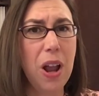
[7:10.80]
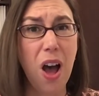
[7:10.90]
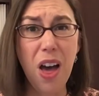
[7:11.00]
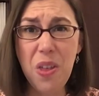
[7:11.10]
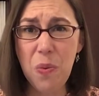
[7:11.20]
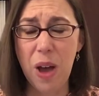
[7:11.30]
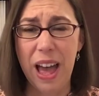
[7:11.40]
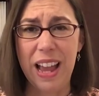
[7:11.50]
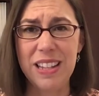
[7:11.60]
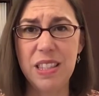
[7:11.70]

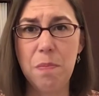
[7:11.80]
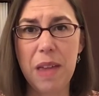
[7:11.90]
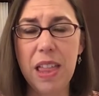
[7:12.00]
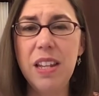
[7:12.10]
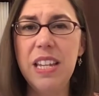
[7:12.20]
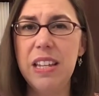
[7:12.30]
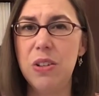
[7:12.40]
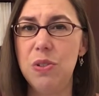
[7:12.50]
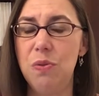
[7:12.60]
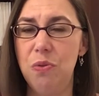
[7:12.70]
otherwise, the melody
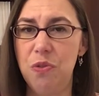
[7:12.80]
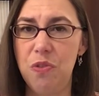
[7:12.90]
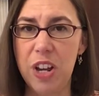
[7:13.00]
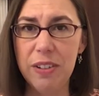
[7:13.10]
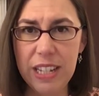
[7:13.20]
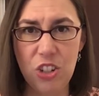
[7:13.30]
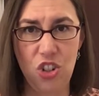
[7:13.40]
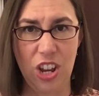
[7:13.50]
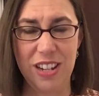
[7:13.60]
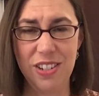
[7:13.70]
is fairly
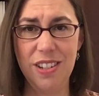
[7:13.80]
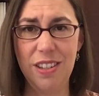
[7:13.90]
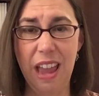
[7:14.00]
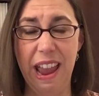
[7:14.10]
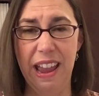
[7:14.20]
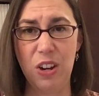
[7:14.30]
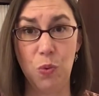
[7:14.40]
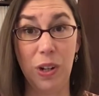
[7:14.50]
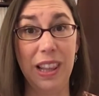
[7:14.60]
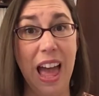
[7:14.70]
gentle and
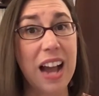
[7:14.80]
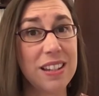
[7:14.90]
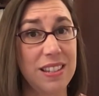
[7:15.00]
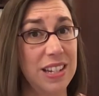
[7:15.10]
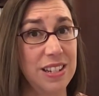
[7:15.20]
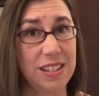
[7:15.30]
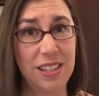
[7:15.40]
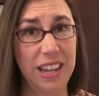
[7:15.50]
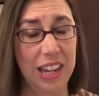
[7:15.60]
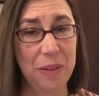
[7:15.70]
relaxing to
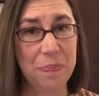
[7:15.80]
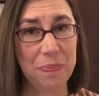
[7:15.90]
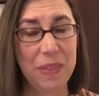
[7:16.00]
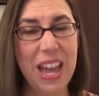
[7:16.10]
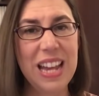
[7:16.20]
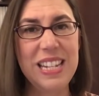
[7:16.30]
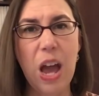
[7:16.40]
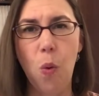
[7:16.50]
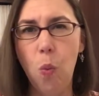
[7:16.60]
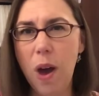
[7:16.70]
sing.
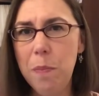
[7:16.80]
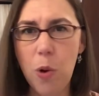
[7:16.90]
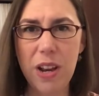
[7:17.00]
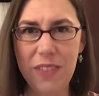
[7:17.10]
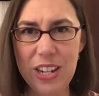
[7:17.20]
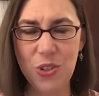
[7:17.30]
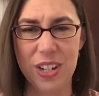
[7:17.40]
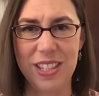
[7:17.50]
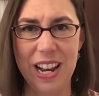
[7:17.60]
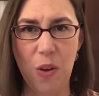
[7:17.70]
Now, one point of
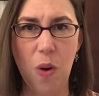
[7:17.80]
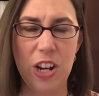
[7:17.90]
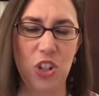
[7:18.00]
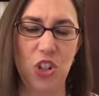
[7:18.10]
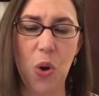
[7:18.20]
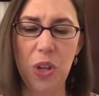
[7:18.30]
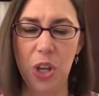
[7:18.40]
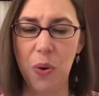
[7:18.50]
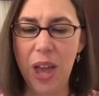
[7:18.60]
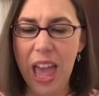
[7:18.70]
interest that I want to show
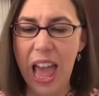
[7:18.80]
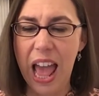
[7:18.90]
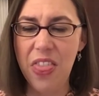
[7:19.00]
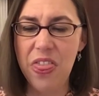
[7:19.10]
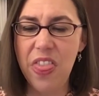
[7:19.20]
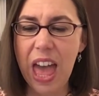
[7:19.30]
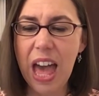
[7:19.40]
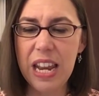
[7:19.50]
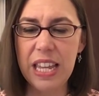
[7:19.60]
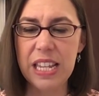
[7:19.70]
you, and
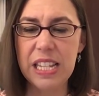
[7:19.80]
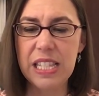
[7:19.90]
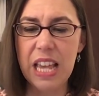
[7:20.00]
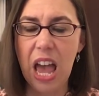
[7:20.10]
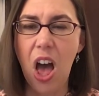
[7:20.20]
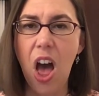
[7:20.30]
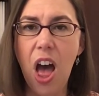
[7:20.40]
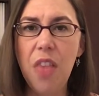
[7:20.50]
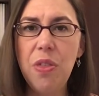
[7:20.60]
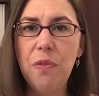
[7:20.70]
that is
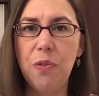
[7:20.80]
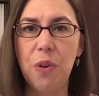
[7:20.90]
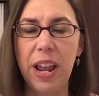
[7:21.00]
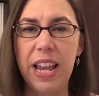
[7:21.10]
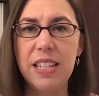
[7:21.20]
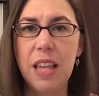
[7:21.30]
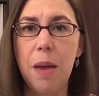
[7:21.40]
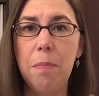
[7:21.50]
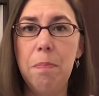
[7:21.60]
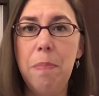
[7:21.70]
on the phrase
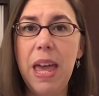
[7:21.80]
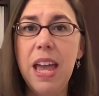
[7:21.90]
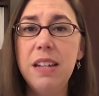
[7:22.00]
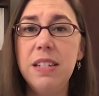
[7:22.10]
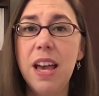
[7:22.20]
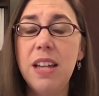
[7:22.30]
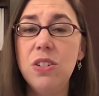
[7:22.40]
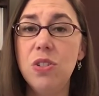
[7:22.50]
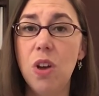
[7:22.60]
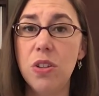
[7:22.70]
betend,
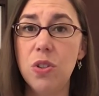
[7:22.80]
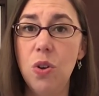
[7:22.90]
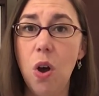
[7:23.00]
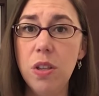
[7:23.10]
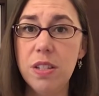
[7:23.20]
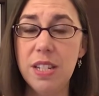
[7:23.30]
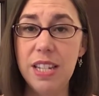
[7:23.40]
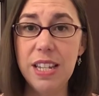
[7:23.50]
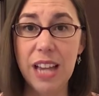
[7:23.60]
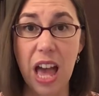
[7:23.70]
dass Gott
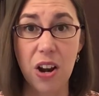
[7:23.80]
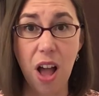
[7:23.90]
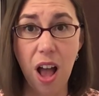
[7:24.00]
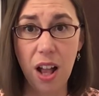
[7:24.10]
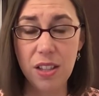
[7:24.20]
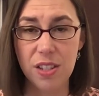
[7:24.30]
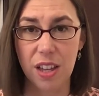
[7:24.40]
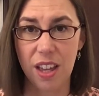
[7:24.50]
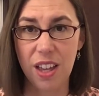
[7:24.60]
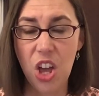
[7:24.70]
dich
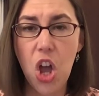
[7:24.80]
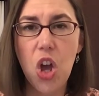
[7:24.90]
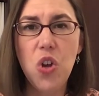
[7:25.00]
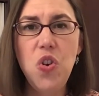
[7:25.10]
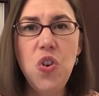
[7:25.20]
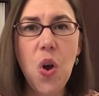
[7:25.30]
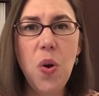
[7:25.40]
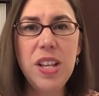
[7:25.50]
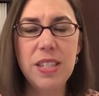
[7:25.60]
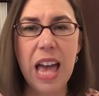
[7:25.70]
erhalte.
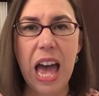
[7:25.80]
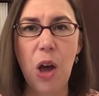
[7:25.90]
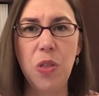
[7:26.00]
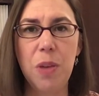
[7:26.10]
Notice how the